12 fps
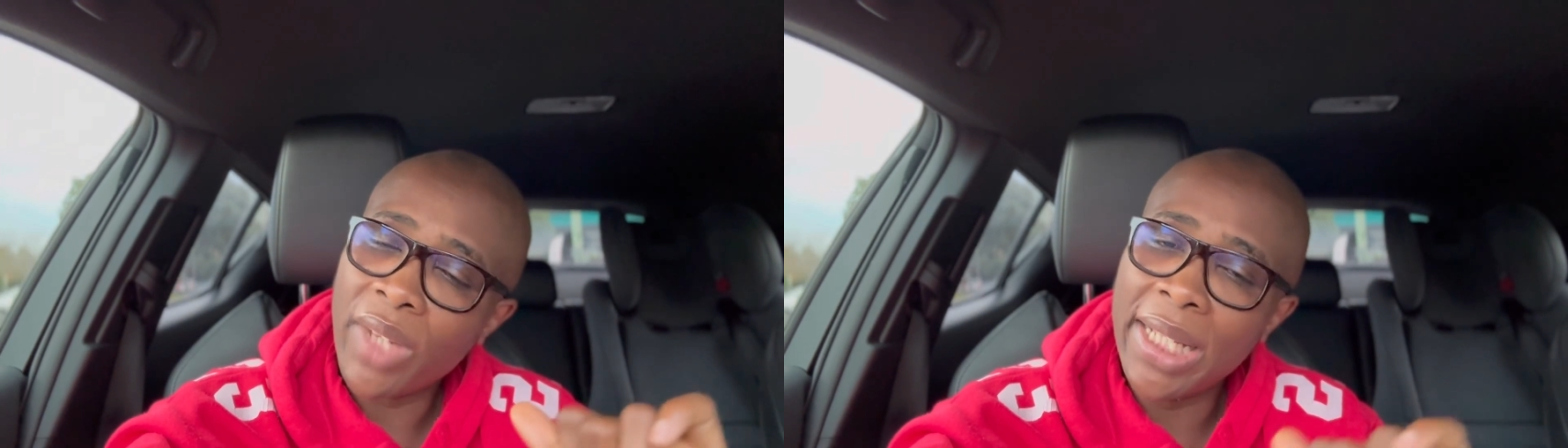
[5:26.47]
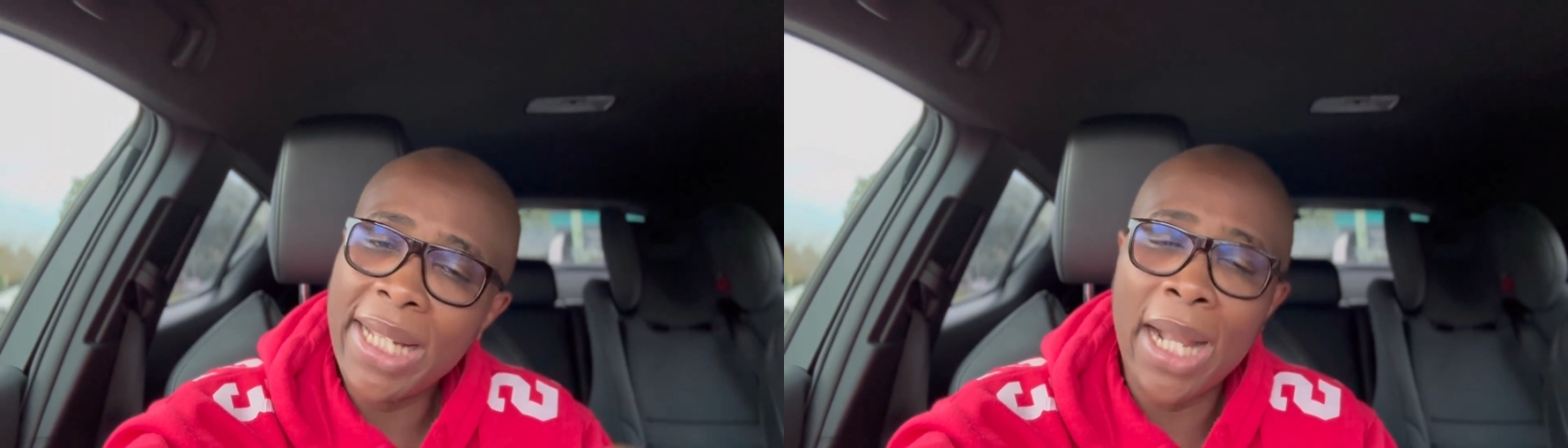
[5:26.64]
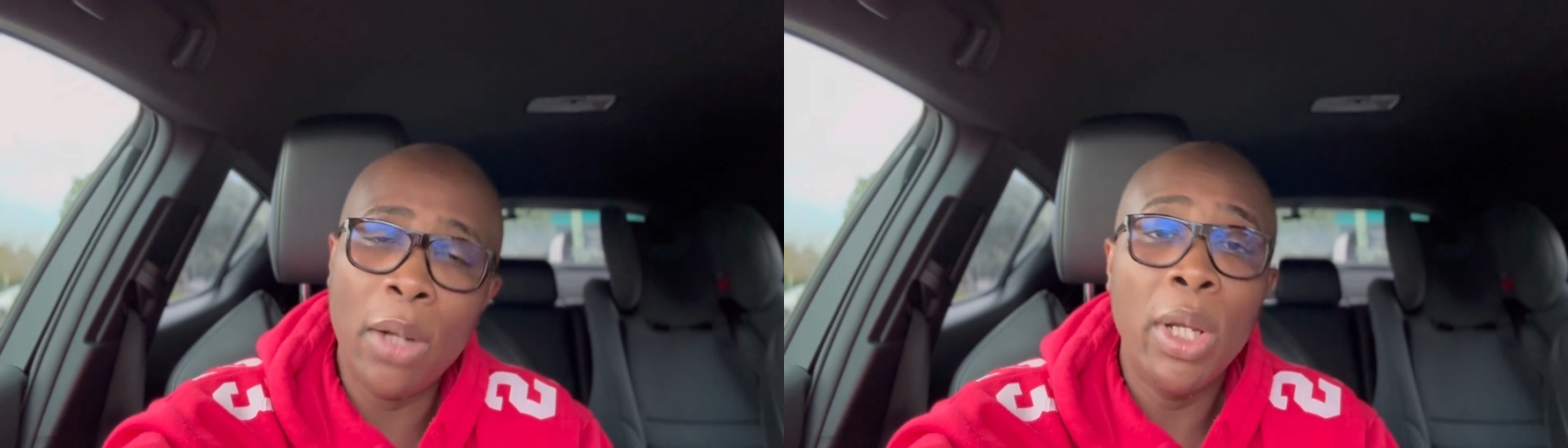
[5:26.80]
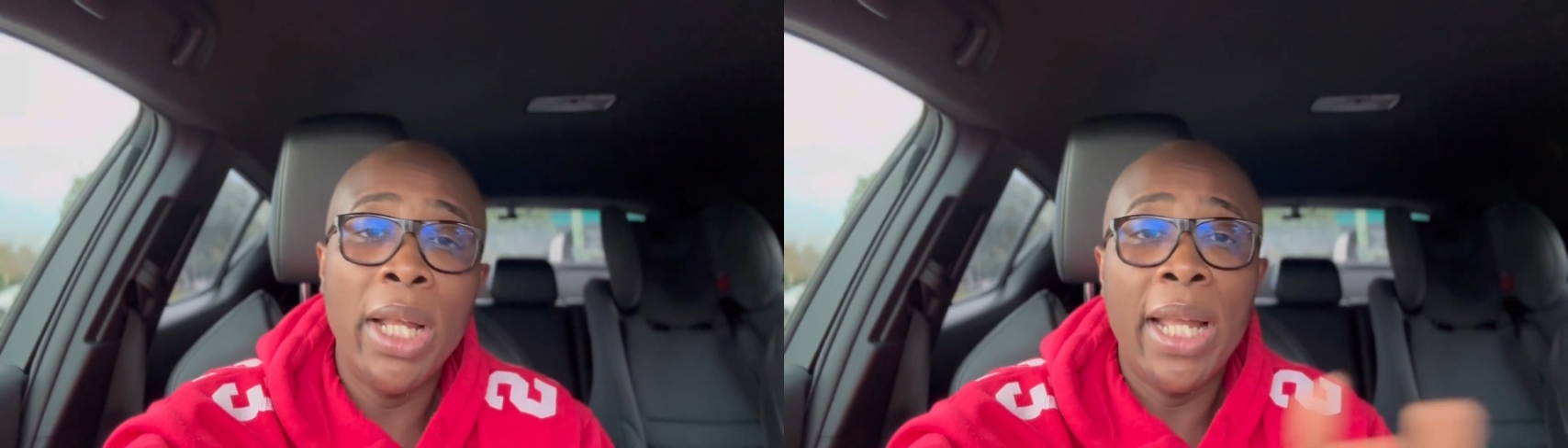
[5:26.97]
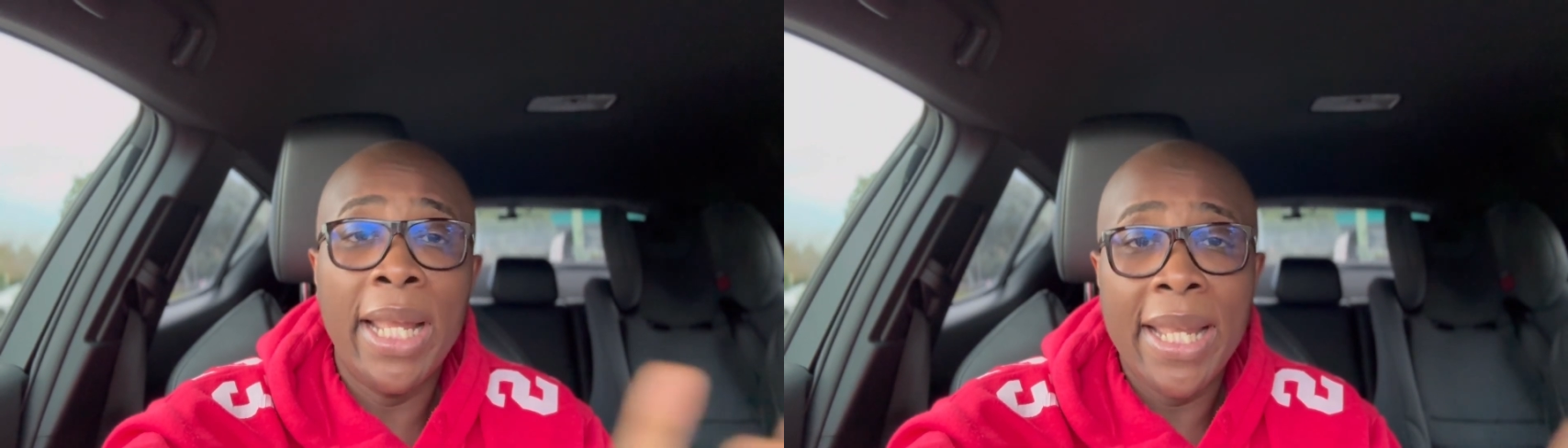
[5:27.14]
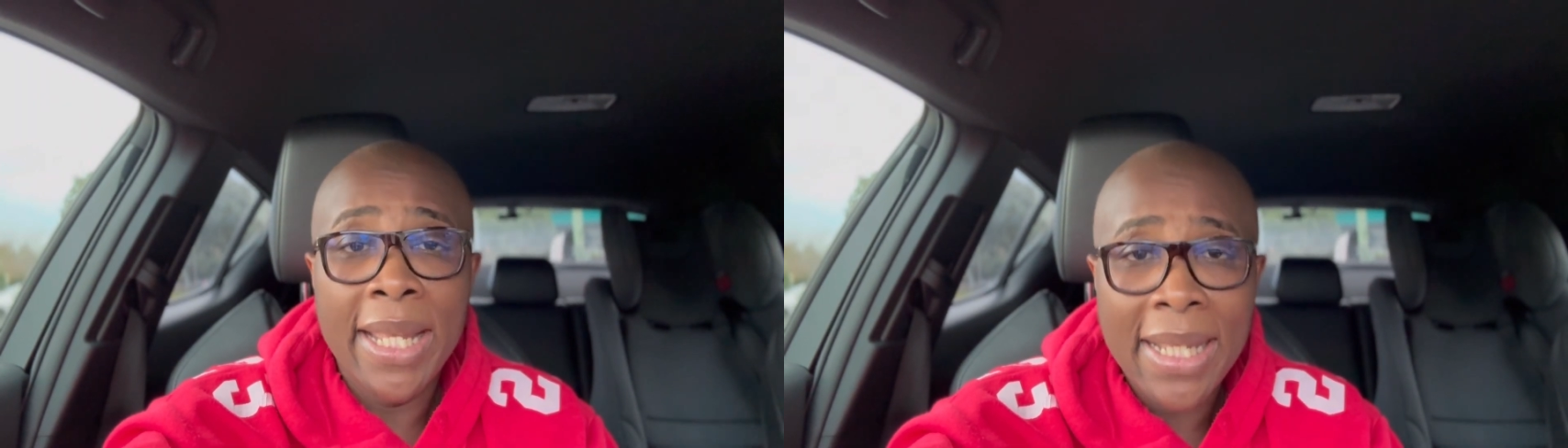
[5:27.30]
Now,
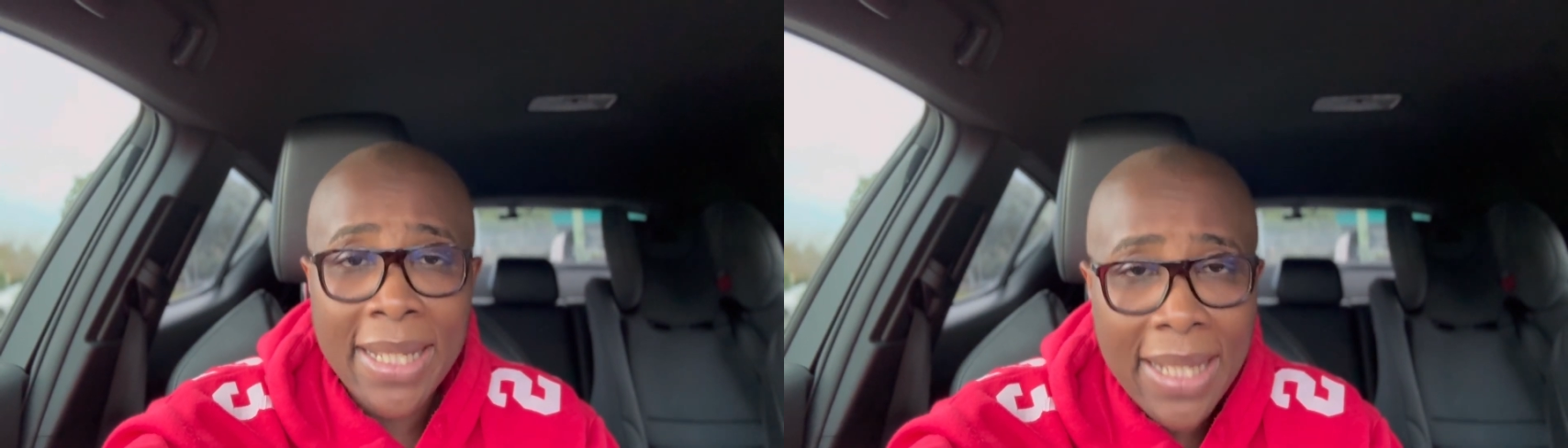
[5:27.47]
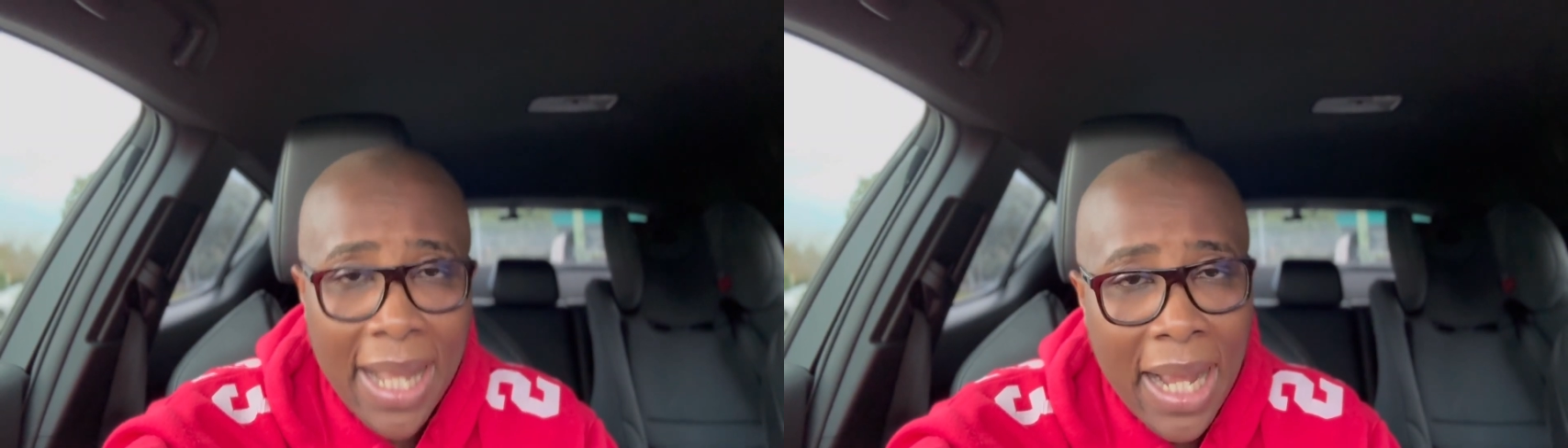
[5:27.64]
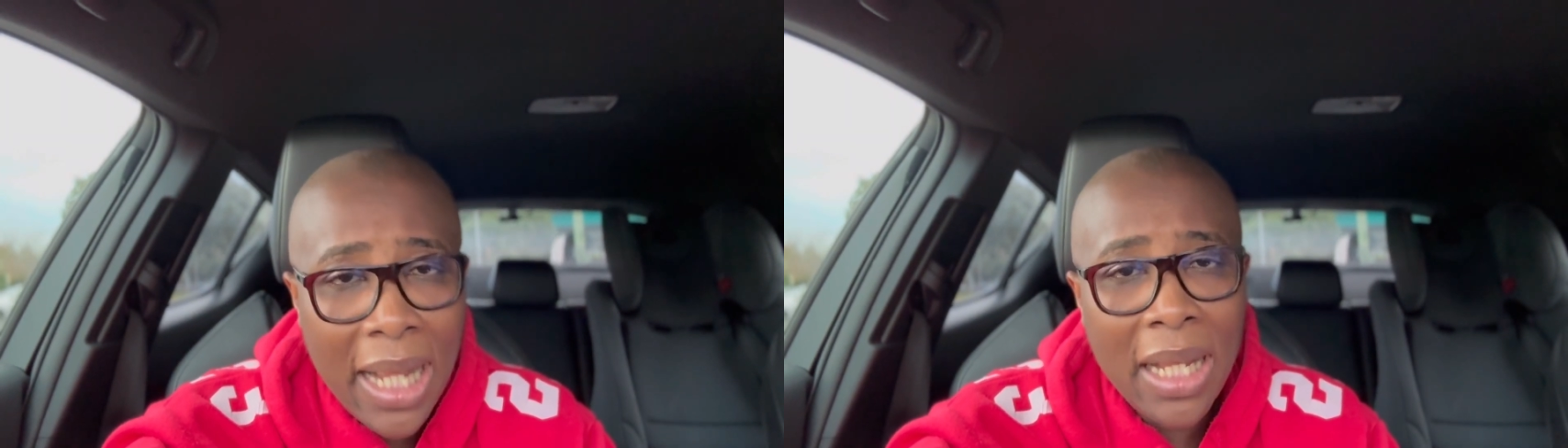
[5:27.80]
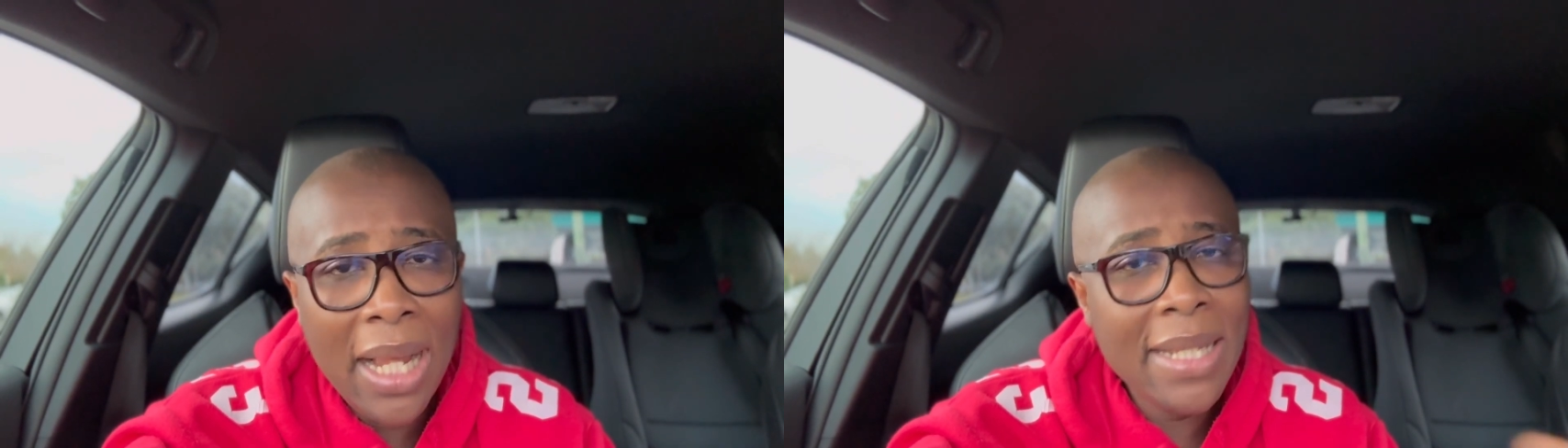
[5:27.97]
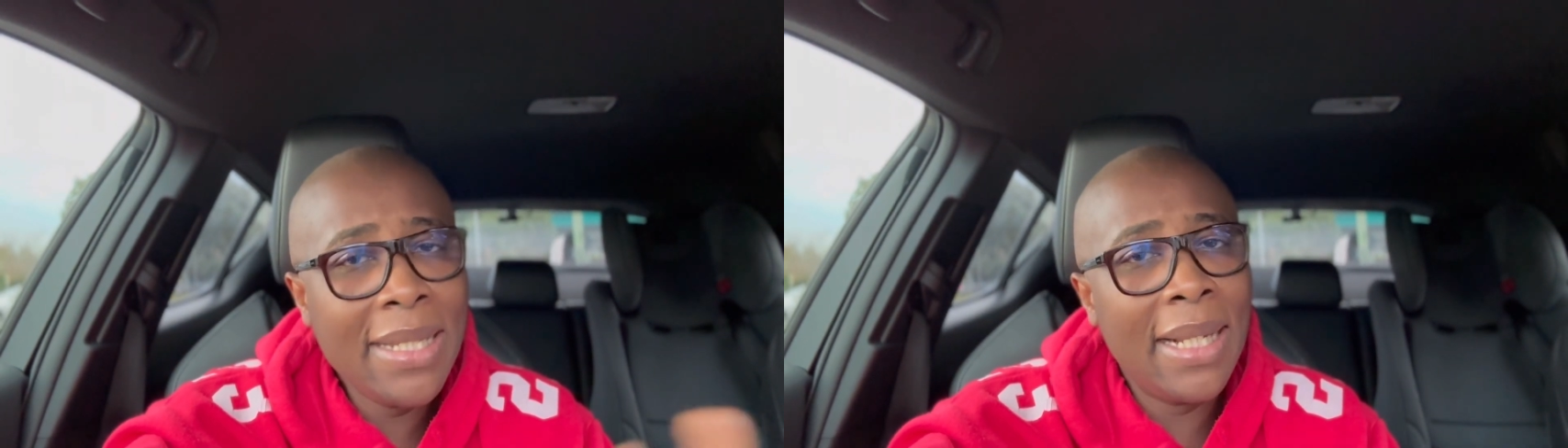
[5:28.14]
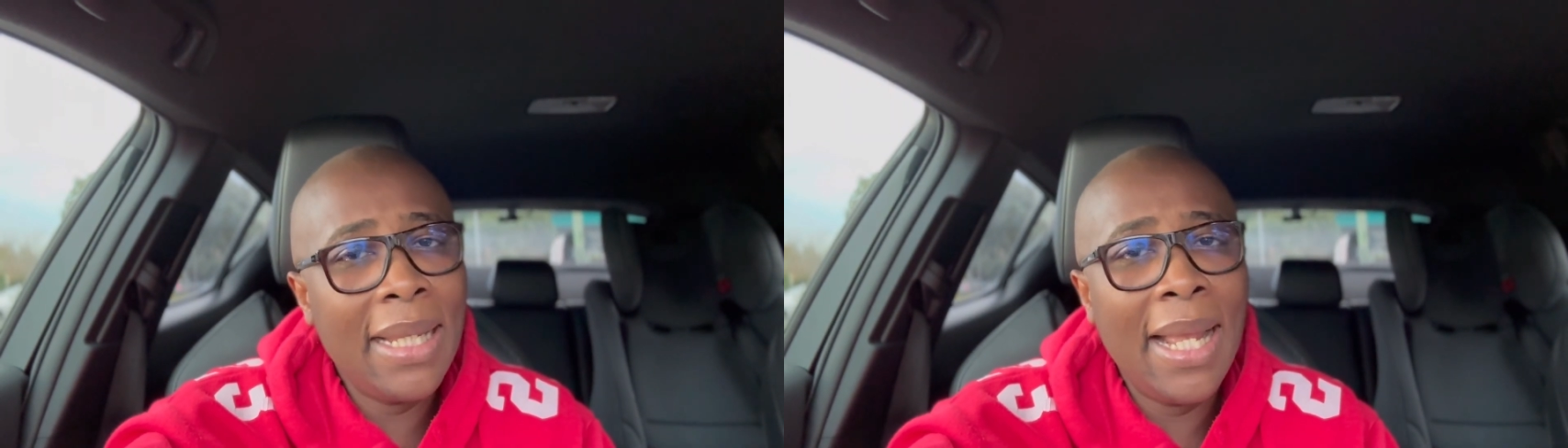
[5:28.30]

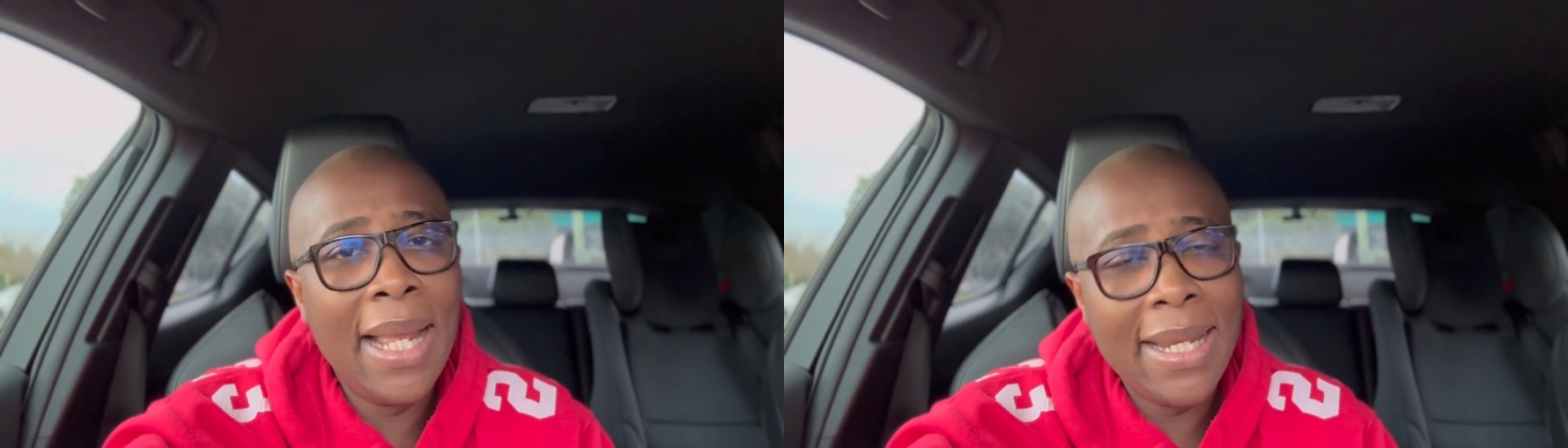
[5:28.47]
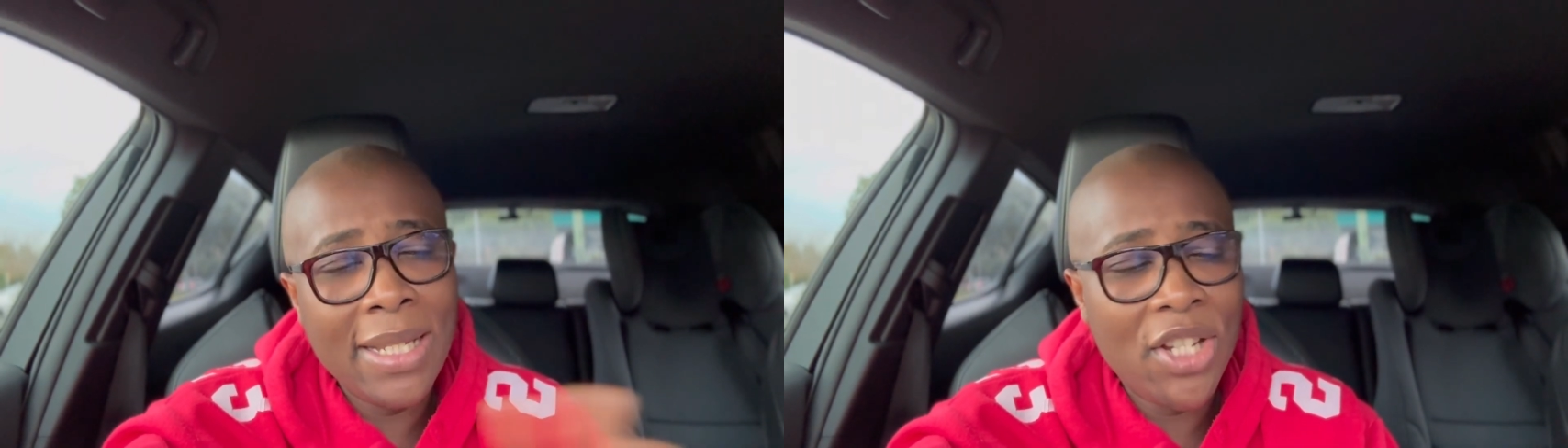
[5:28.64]
Angela and